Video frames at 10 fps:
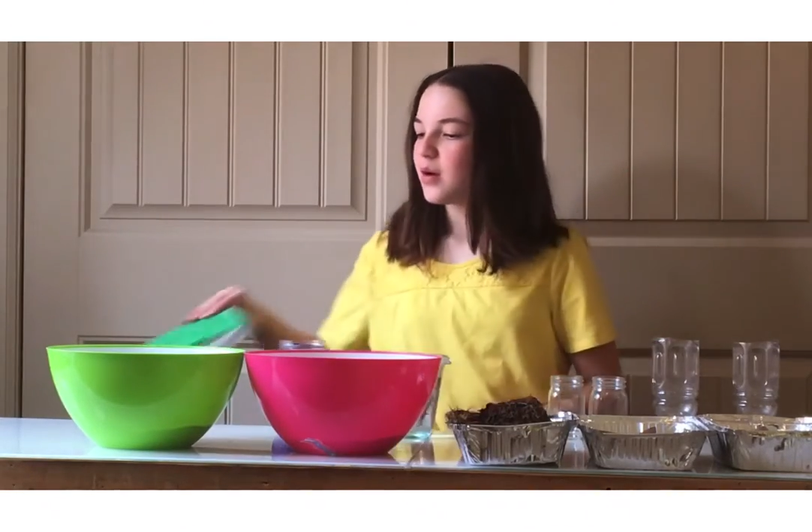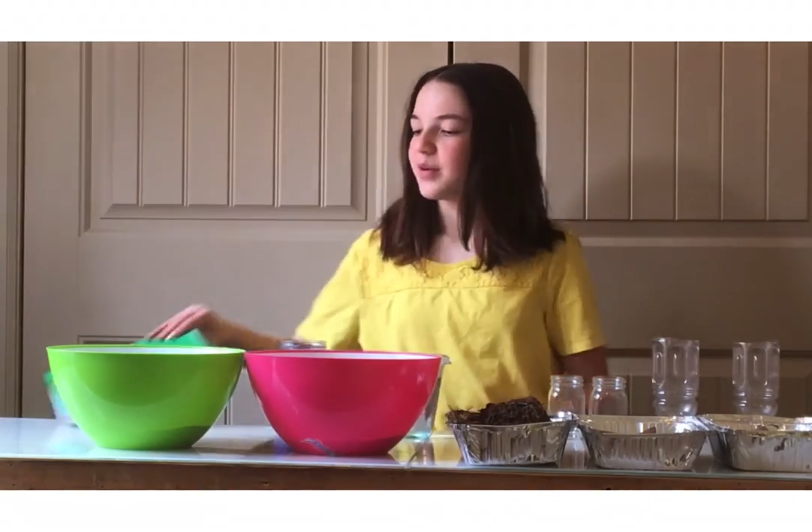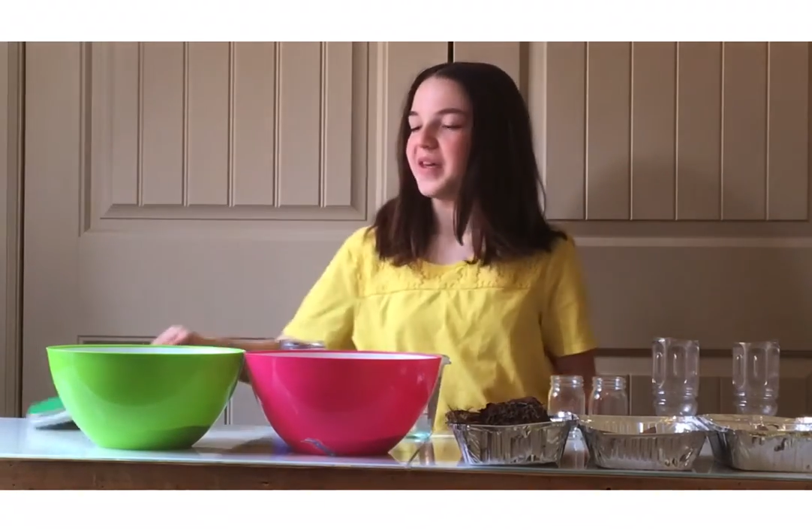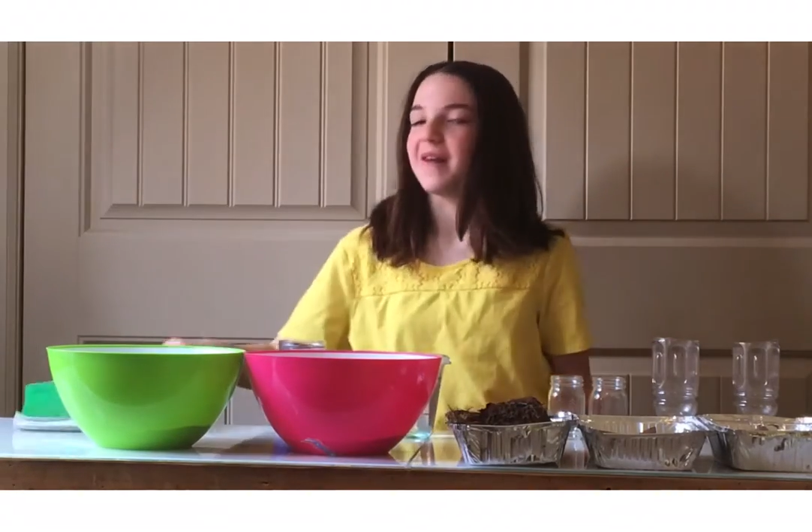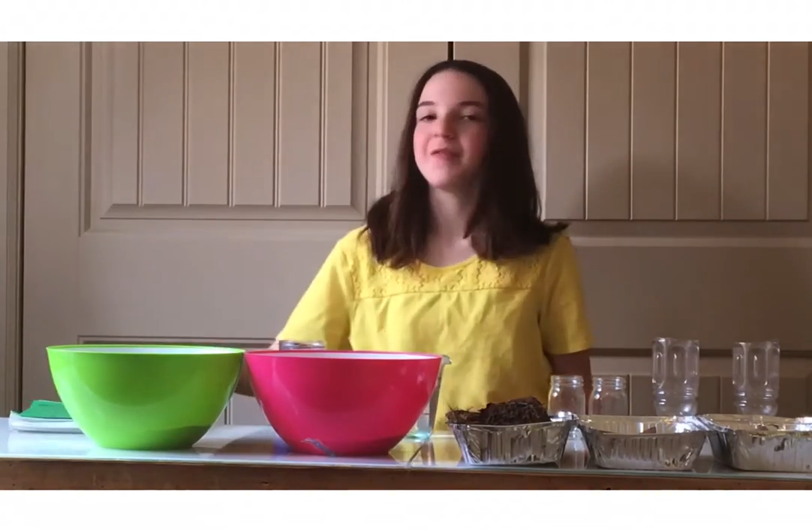
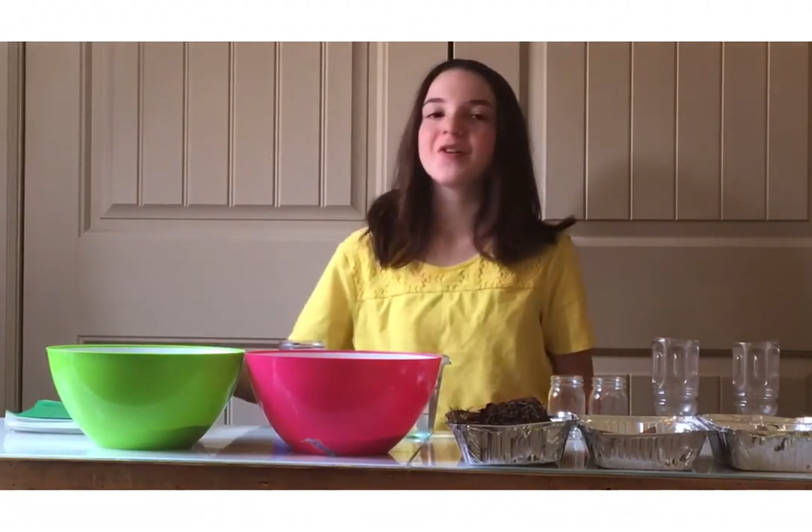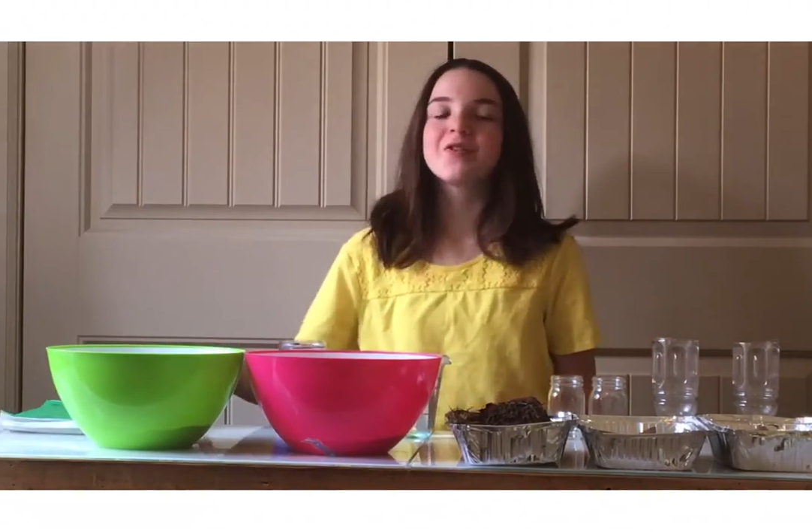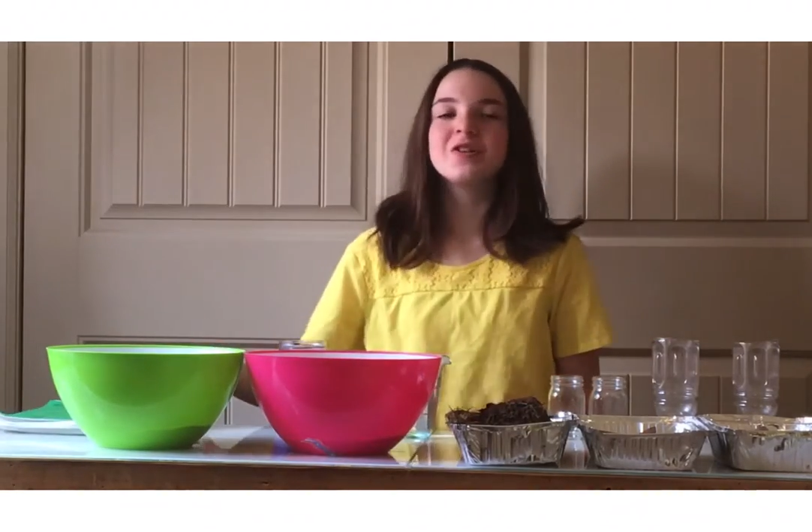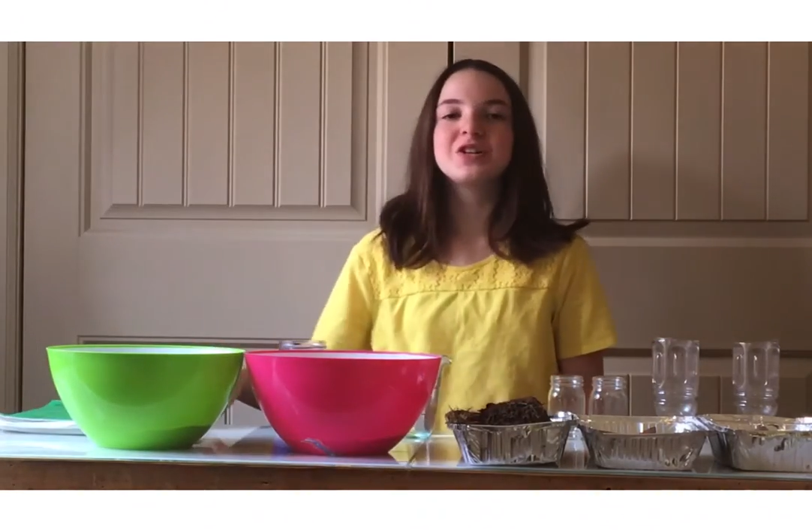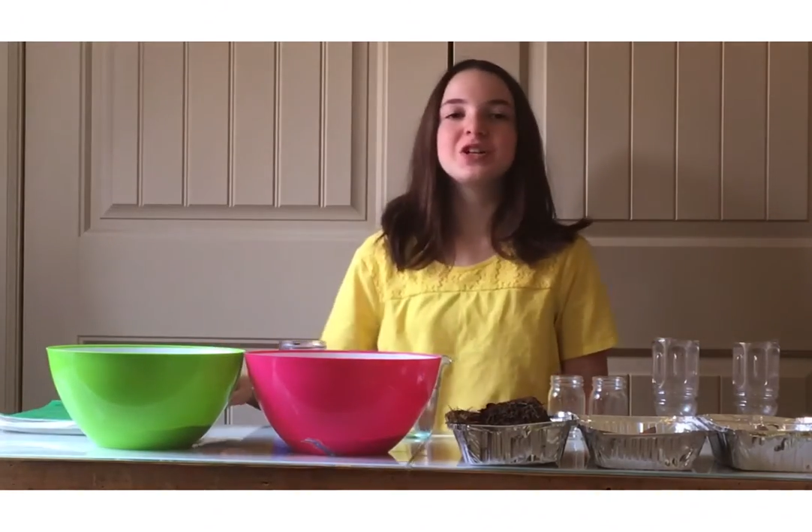Without
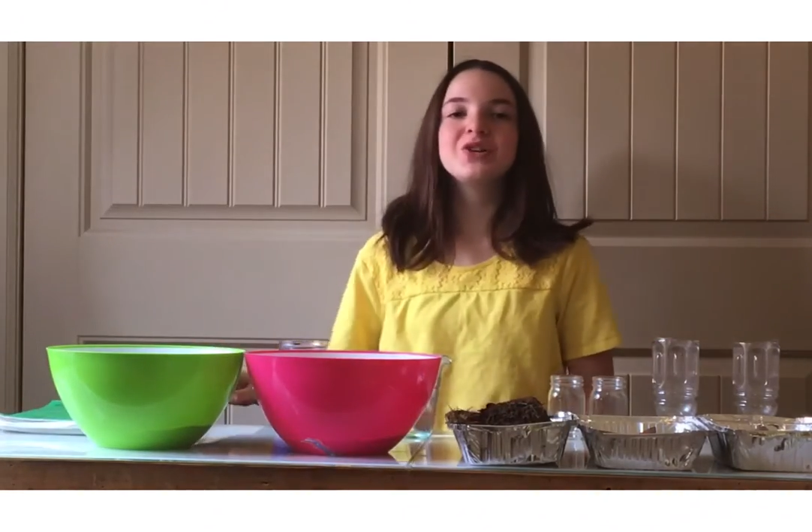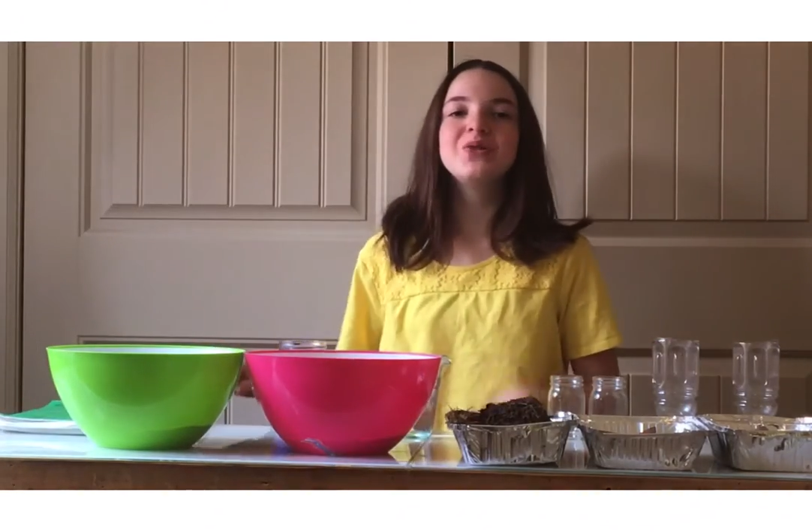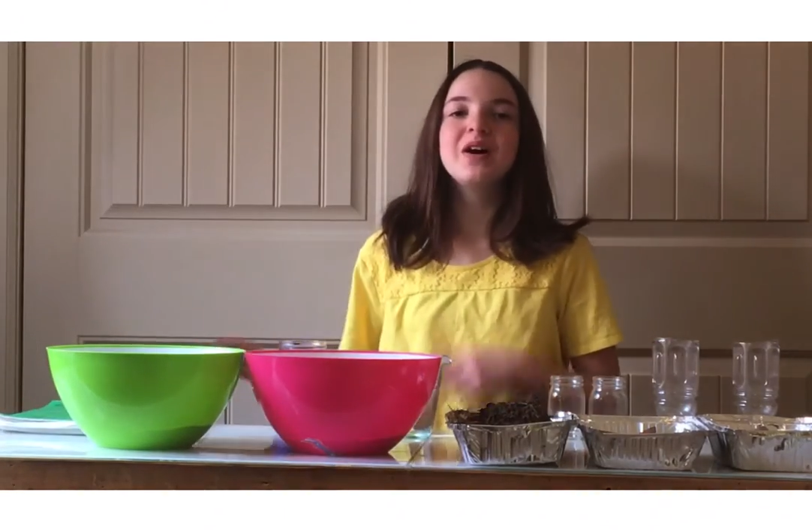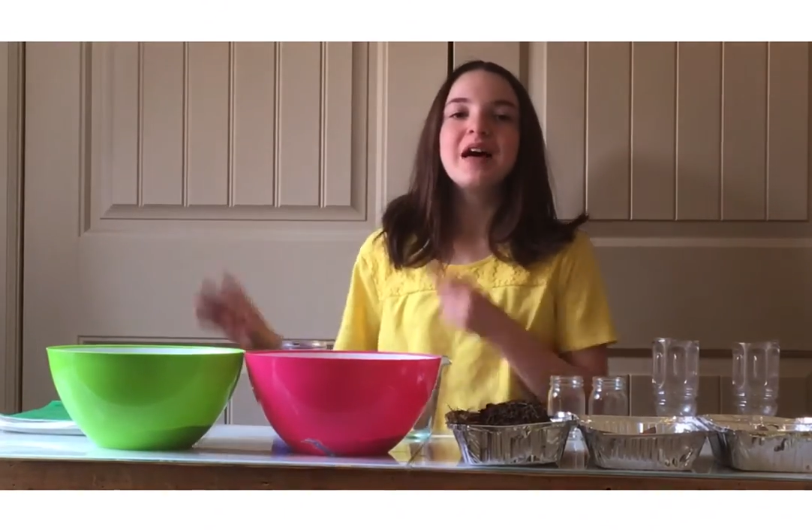further ado,